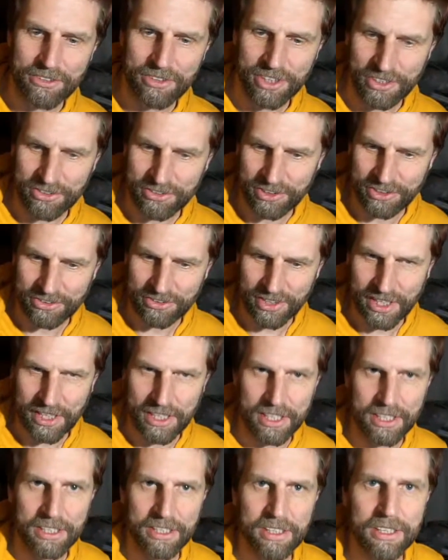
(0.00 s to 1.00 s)
Sunny
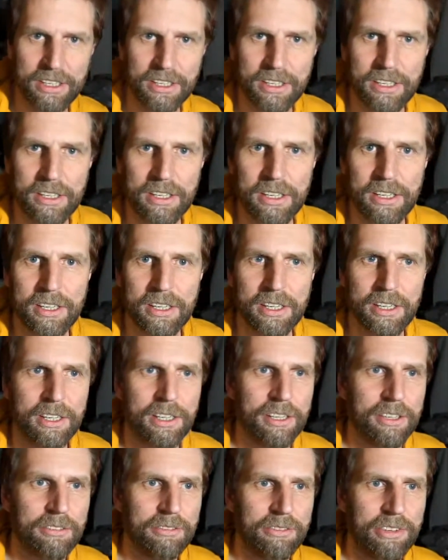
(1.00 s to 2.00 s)
16
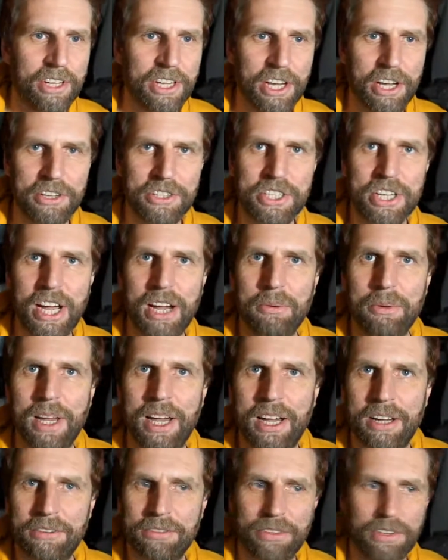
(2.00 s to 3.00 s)
video chat
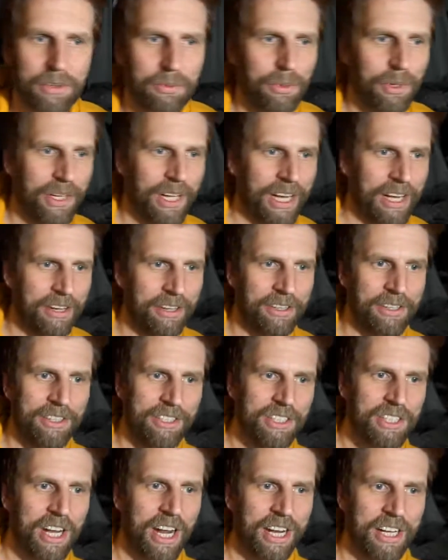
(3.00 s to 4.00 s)
we had for the 1 hour
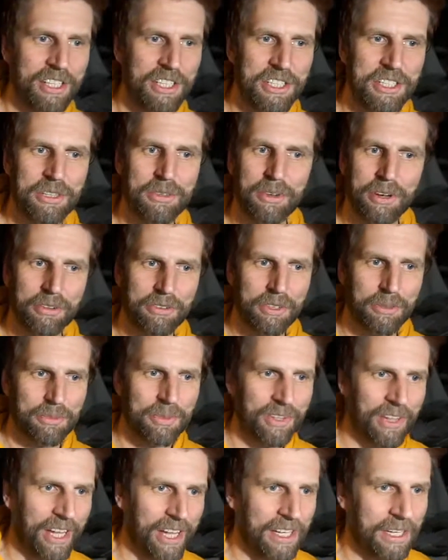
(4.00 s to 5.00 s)
challenge.
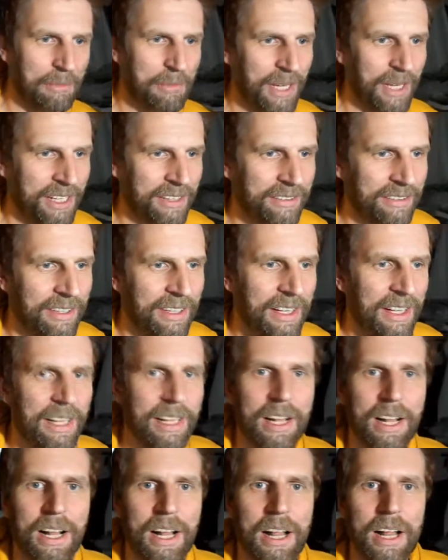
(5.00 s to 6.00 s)
Come to that in a minute.
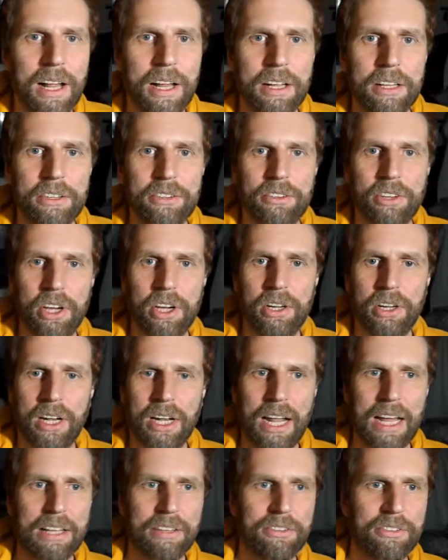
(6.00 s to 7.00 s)
So
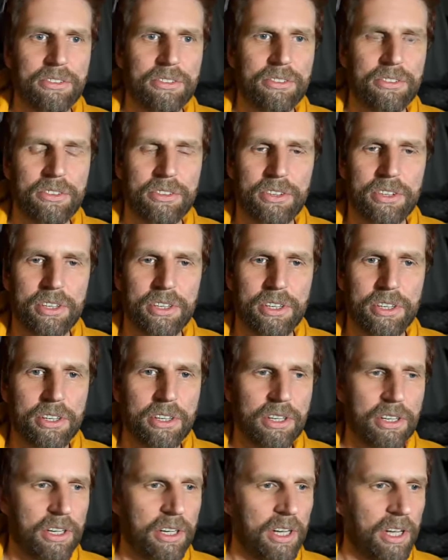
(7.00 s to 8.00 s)
last
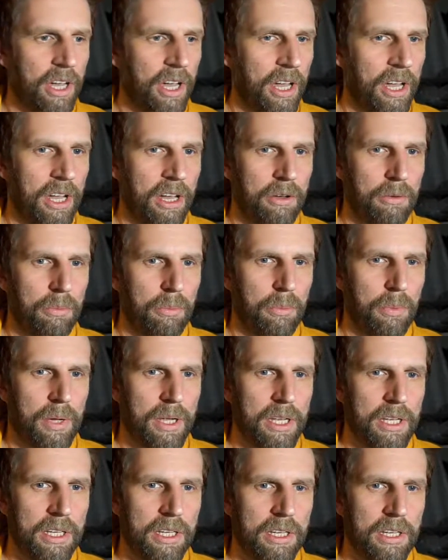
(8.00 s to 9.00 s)

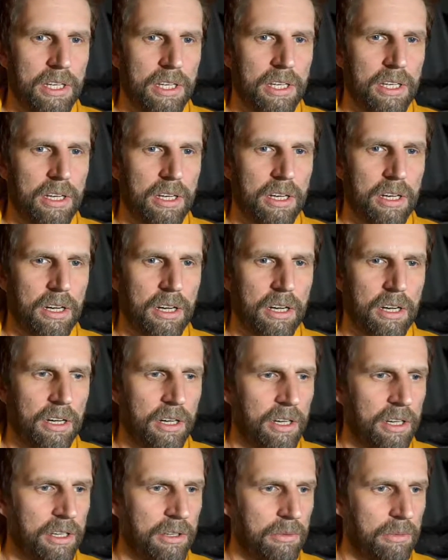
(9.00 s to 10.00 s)
week
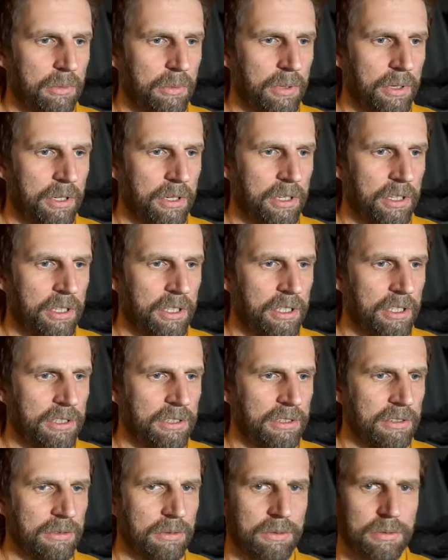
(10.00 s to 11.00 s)
I
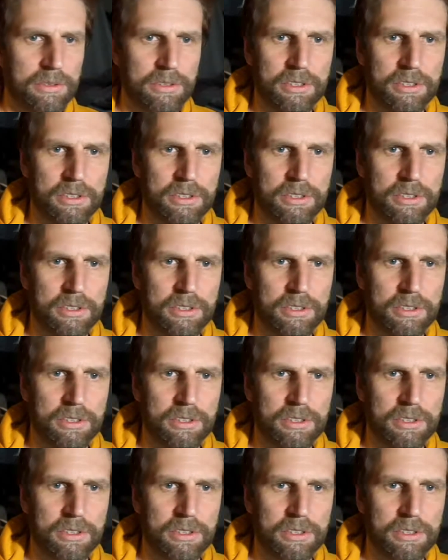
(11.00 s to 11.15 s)
was,